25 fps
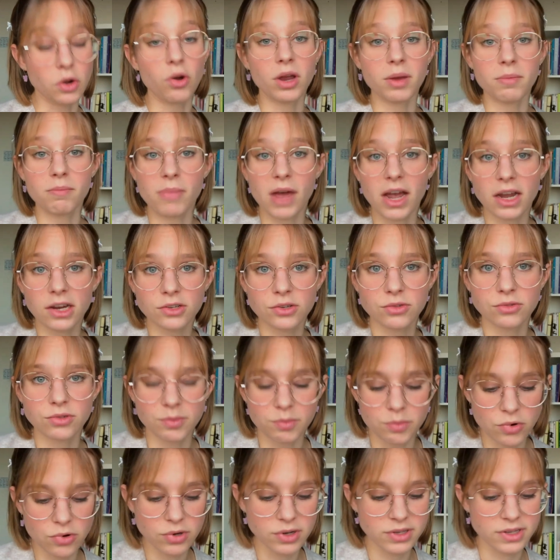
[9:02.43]
going back to the
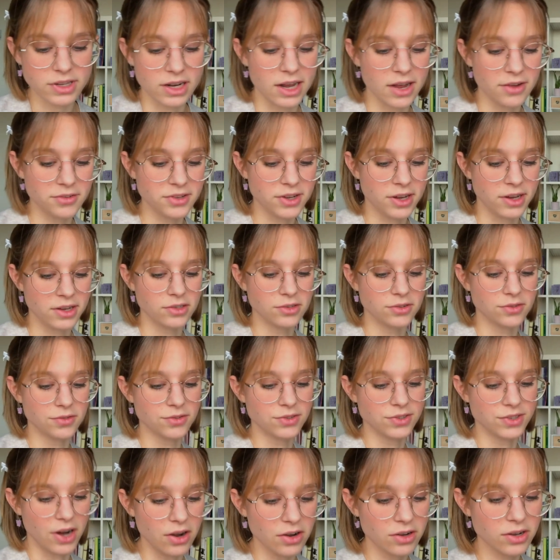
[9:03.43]
book, The Left Hand of
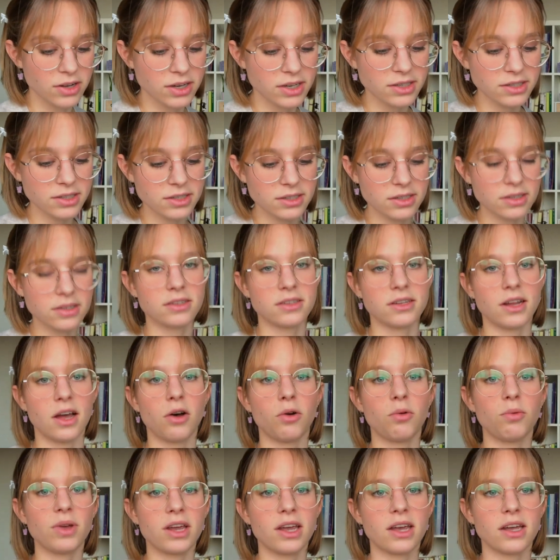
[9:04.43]
Darkness,
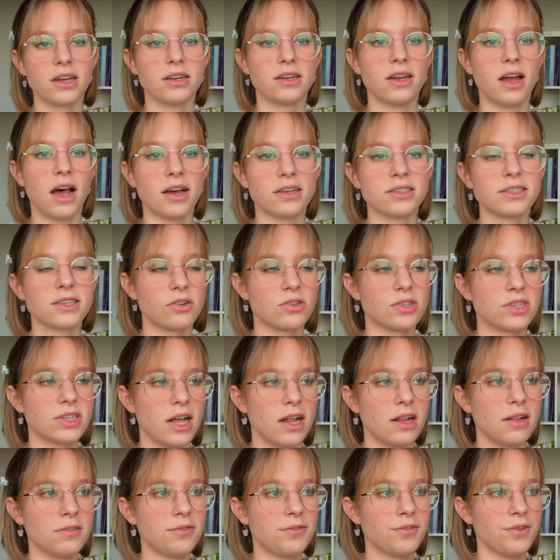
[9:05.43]
now we can ask
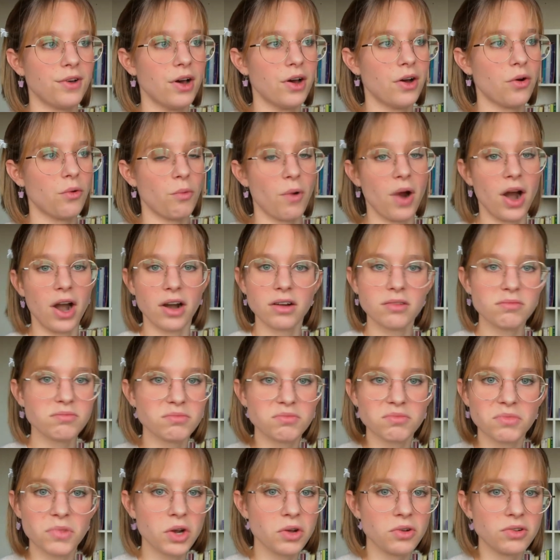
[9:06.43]
ourselves where
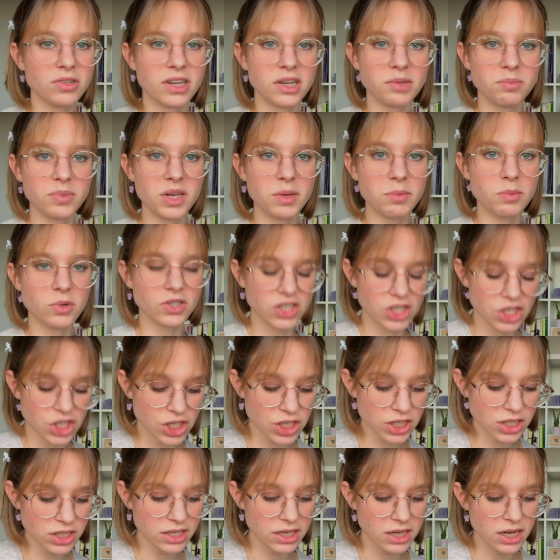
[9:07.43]
could that be
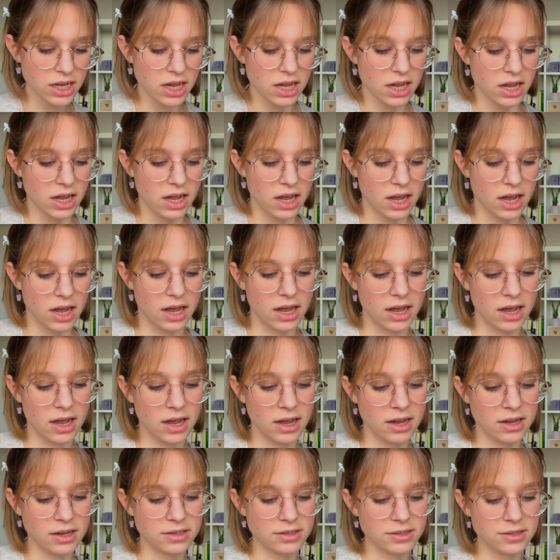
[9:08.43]
positioned?
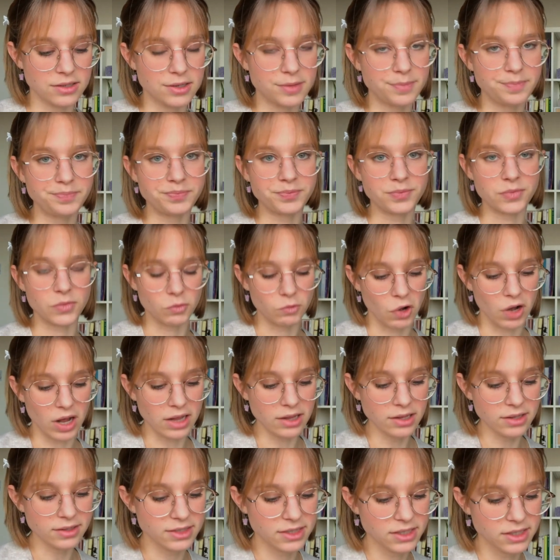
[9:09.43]
And
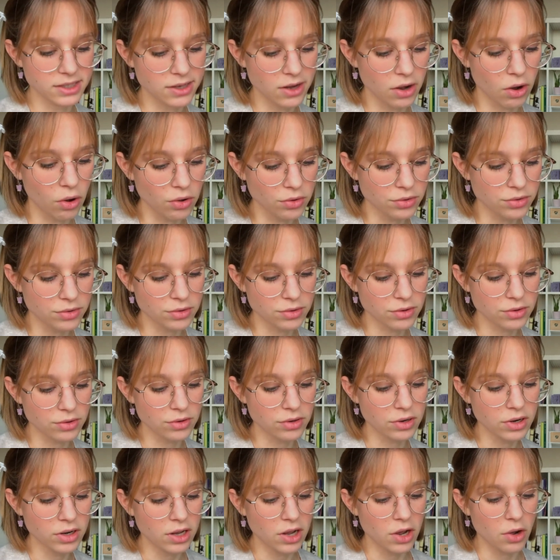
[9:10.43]
well, the
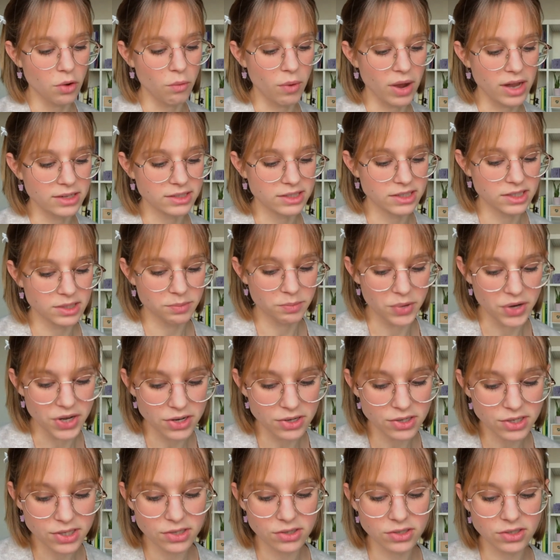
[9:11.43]
author Wendy
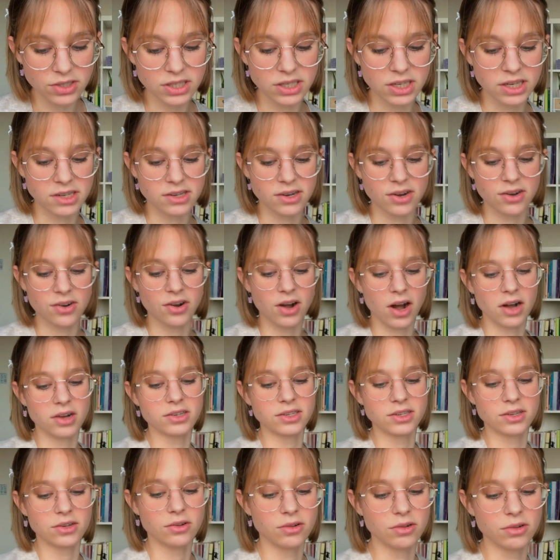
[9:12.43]
Pearson, in her
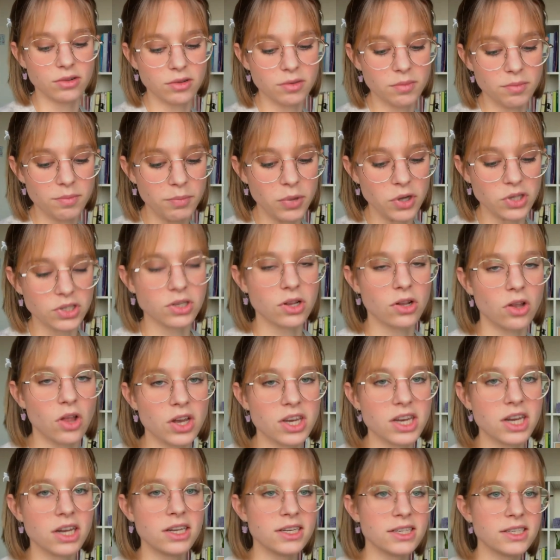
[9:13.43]
article
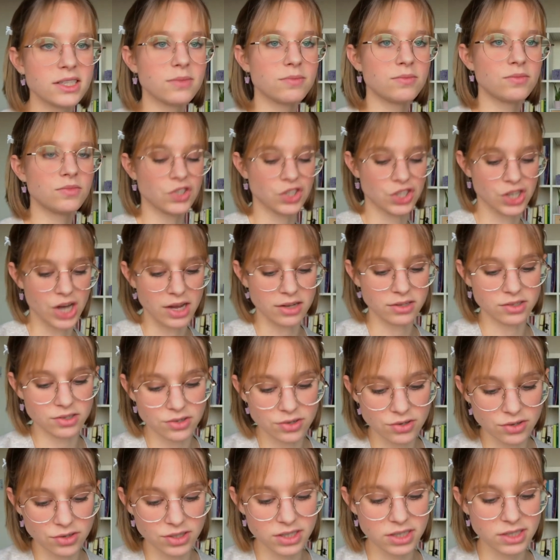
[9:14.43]
Postcolonialism,
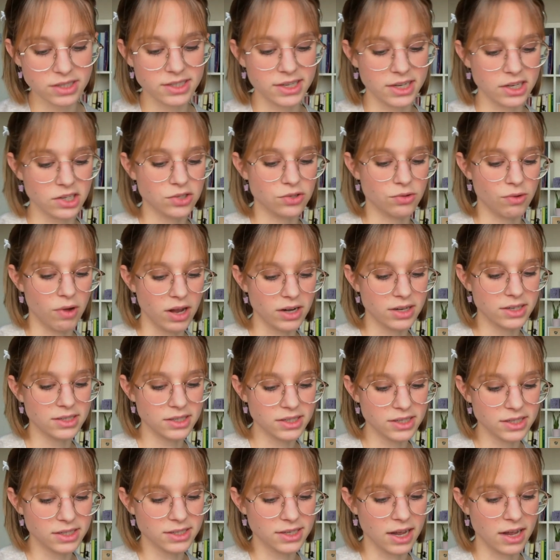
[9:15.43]
Genders,
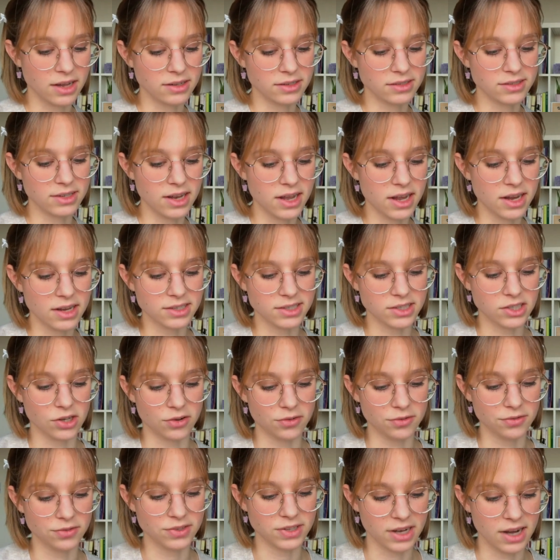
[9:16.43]
Sexualities and the Legacy
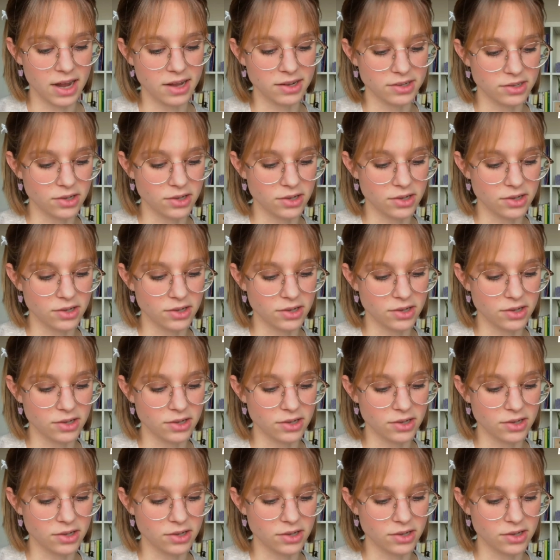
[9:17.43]
of the